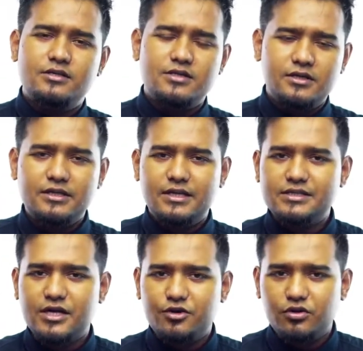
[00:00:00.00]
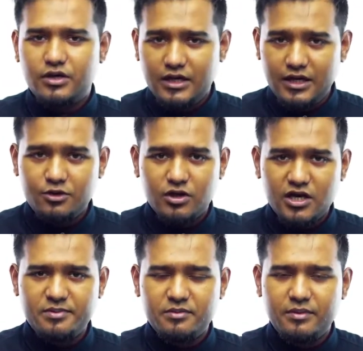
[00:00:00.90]
certain things that you need to keep
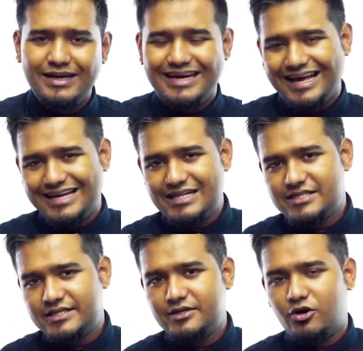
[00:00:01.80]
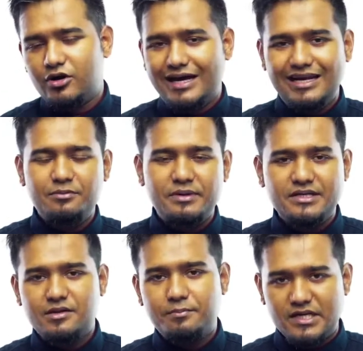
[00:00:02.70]
in mind. LLC or LLP is
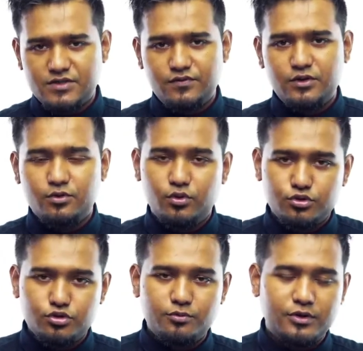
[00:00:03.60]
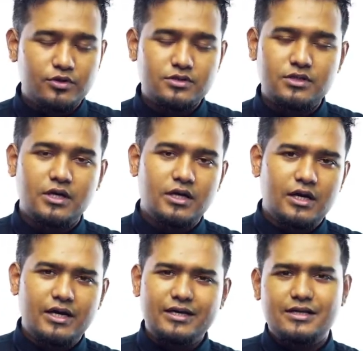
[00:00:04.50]
the best way to go through, because
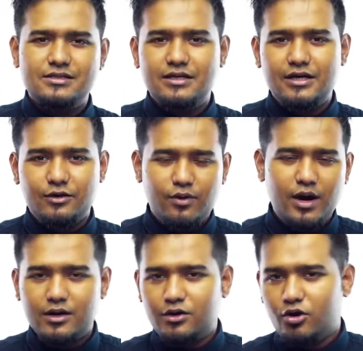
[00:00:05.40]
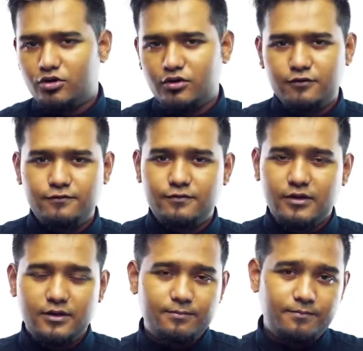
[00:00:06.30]
it doesn't require a lot
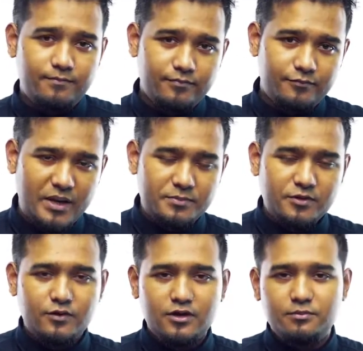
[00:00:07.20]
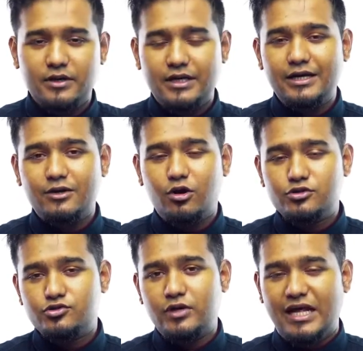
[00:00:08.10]
of paperwork, but it
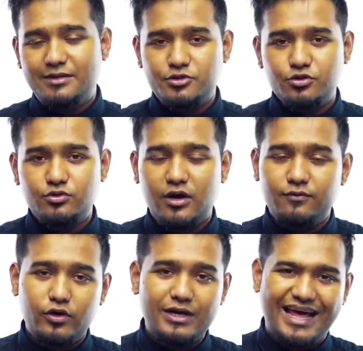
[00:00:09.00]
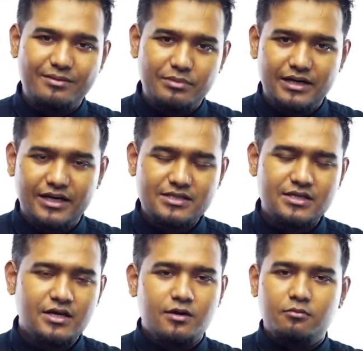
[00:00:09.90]
also helps you avoid liabilities.
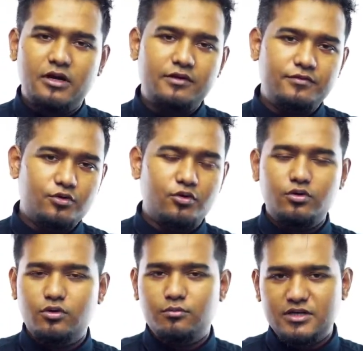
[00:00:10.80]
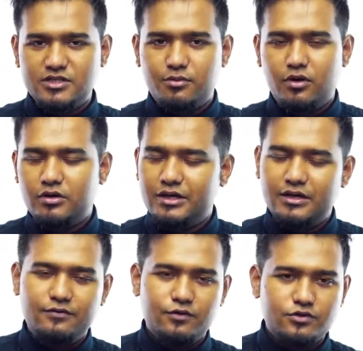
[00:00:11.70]
But if you don't know much about it,
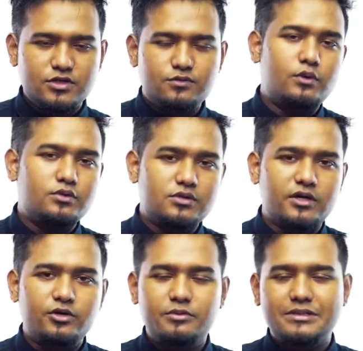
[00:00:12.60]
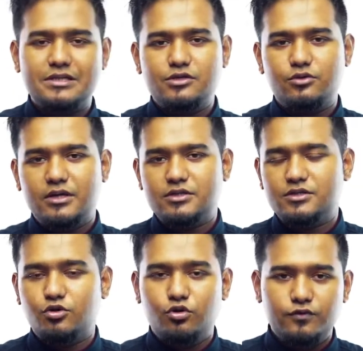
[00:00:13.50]
if you just want to start your business, you can just
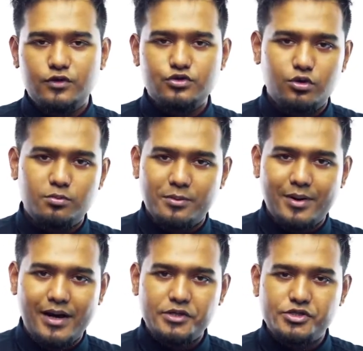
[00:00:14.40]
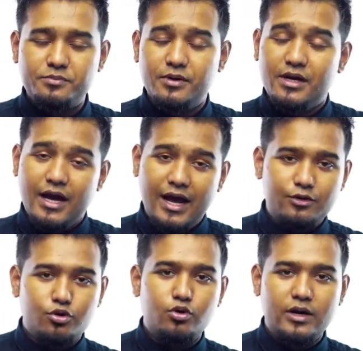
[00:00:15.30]
go for sole proprietorship and
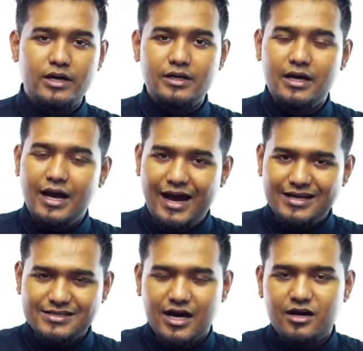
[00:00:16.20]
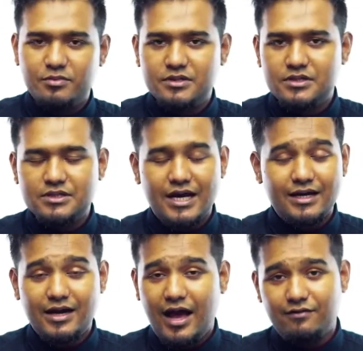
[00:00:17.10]
go ahead and start business
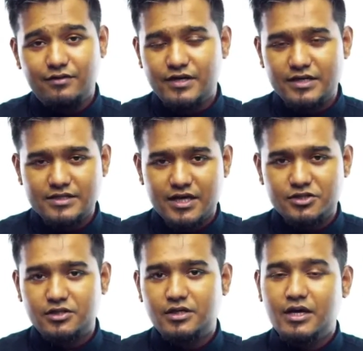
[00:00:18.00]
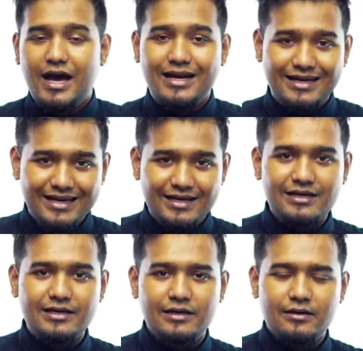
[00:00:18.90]
and have a transaction and
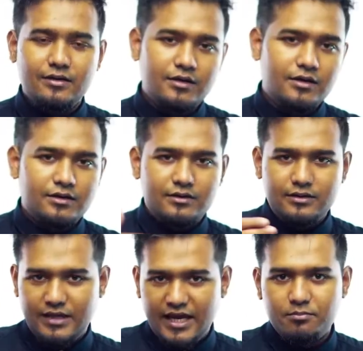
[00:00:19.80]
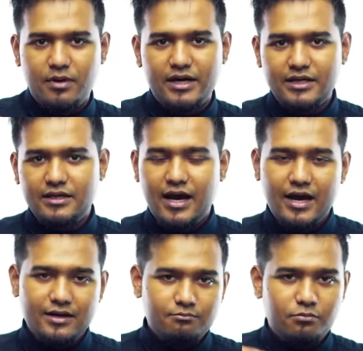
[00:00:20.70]
legally take money
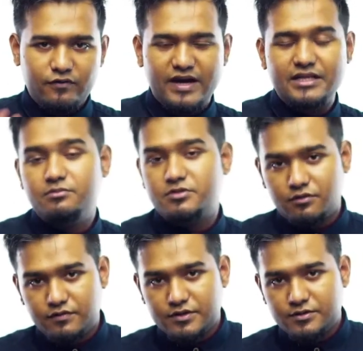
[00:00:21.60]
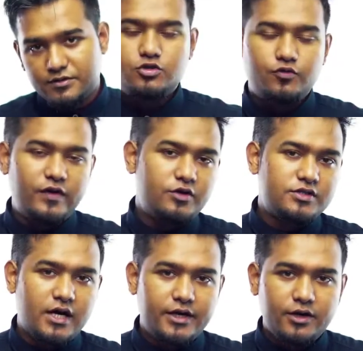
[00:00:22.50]
and provide them service. So when you're
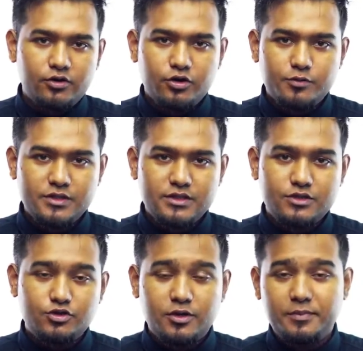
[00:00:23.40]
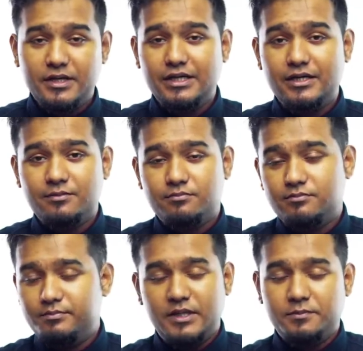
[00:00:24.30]
starting out your business, so typically
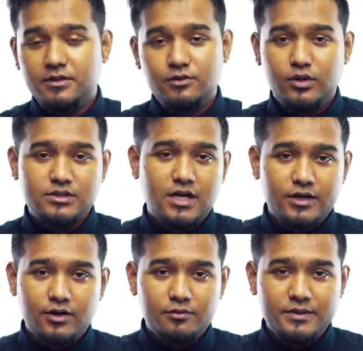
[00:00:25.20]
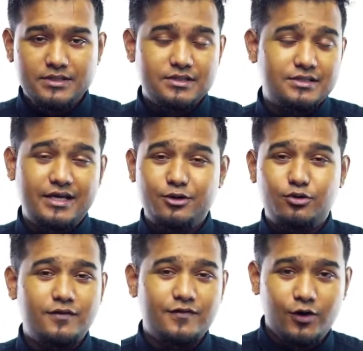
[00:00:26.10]
people who are starting out business, they don't
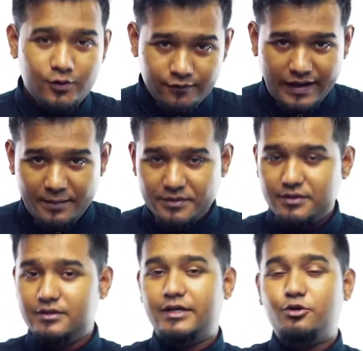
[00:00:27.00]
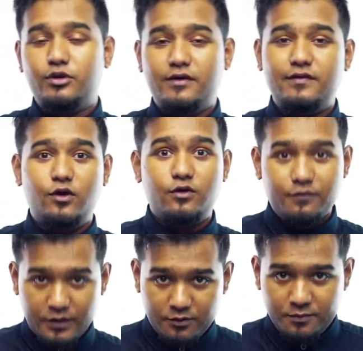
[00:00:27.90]
have a lot of capital, they don't have a lot of
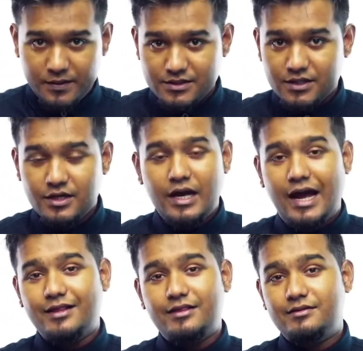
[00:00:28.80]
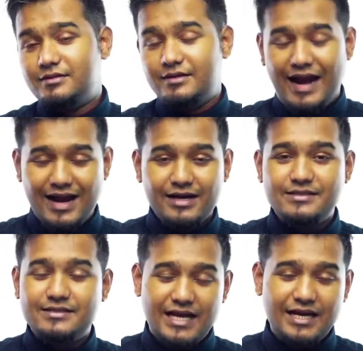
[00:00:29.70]
equipments, and
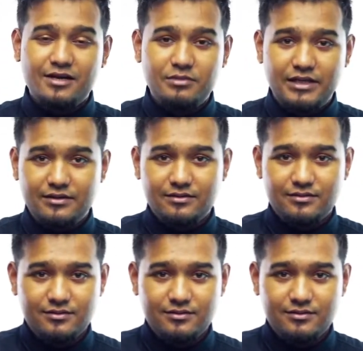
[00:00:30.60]
seldomly